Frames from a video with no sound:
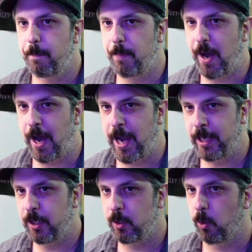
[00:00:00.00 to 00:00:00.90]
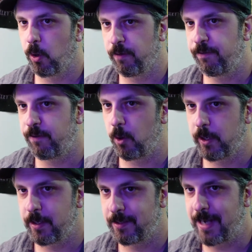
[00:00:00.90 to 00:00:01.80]
by your
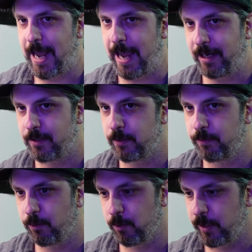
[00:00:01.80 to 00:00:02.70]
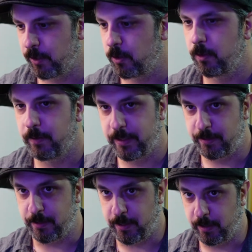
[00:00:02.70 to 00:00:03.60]
focused, active, critical
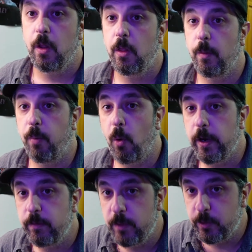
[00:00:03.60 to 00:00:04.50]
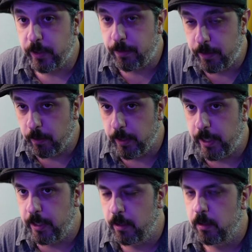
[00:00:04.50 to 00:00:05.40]
listening. The point of music
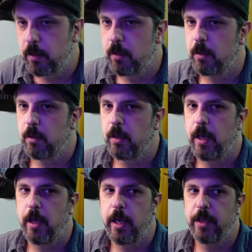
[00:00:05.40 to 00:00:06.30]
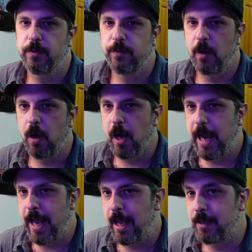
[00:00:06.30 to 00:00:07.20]
theory, as far
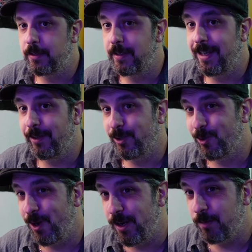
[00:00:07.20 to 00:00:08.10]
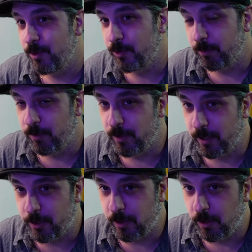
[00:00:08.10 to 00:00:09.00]
as electronic music
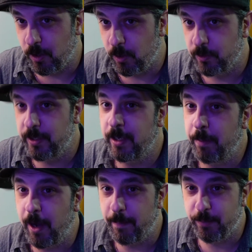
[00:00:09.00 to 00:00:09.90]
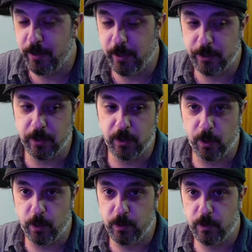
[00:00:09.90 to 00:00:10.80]
production goes, hip hop production
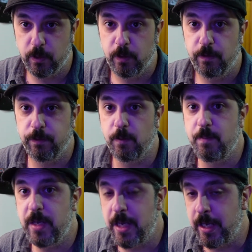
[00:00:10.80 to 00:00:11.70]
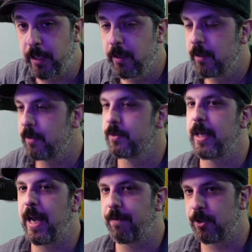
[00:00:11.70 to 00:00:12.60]
goes, for me, is
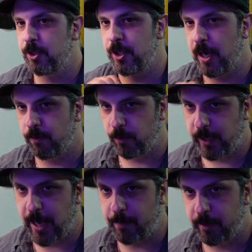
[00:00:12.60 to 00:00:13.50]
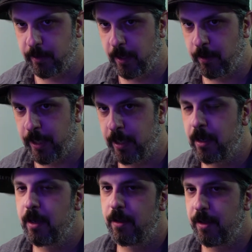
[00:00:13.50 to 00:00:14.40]
to have a shared vocabulary
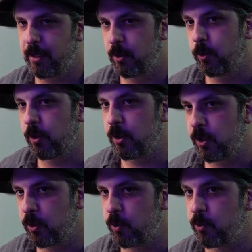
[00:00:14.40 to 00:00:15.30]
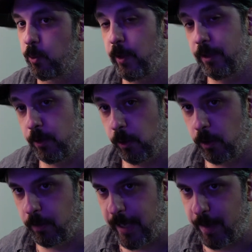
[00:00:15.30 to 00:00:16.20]
that you can use with your
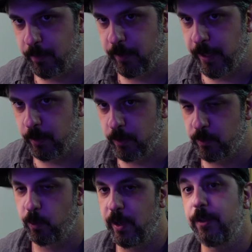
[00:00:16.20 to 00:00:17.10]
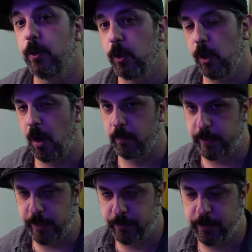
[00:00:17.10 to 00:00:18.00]
collaborators, with your
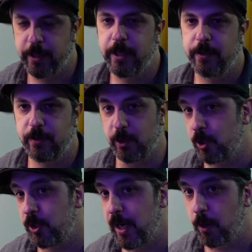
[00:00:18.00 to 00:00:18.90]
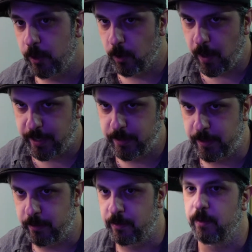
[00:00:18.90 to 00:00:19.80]
colleagues, to share your
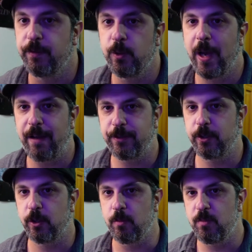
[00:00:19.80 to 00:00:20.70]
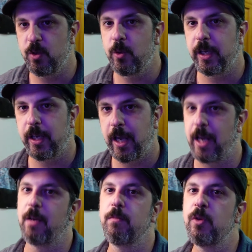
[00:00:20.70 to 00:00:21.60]
ideas. If you have to
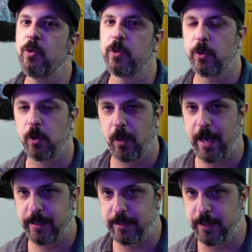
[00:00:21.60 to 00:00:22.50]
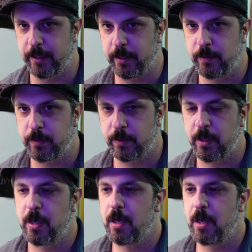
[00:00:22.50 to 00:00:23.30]
communicate musical ideas,